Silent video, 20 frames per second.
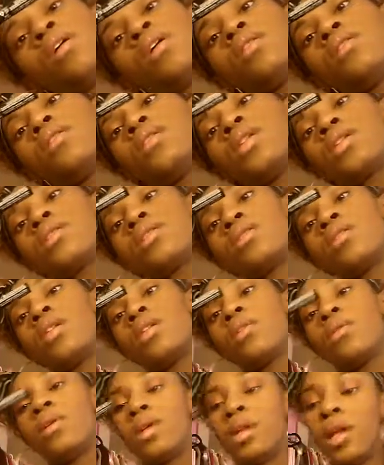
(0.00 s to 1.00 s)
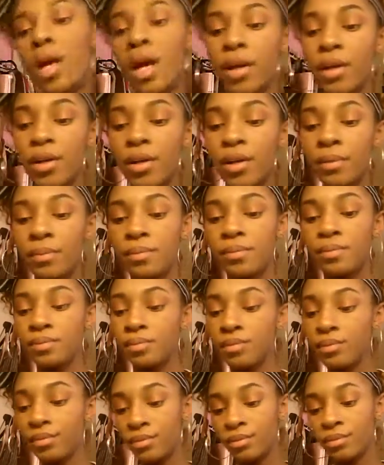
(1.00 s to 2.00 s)
NYX liquid liner
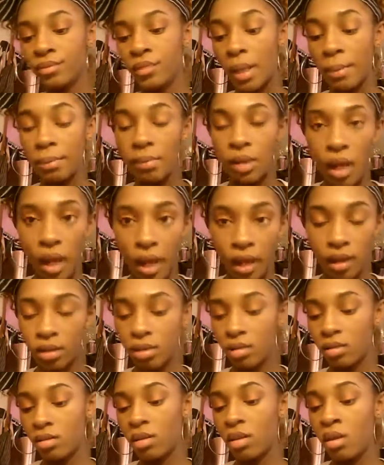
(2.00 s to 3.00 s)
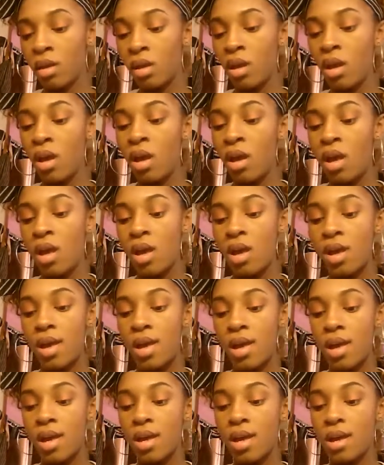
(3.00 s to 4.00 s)
in black,
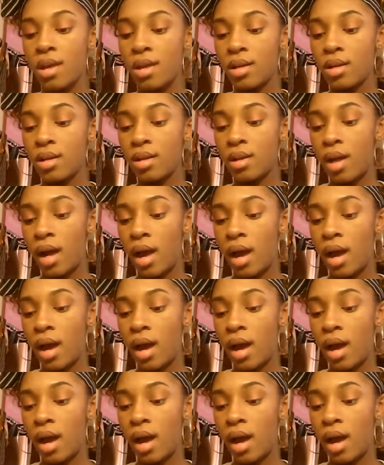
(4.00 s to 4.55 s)
and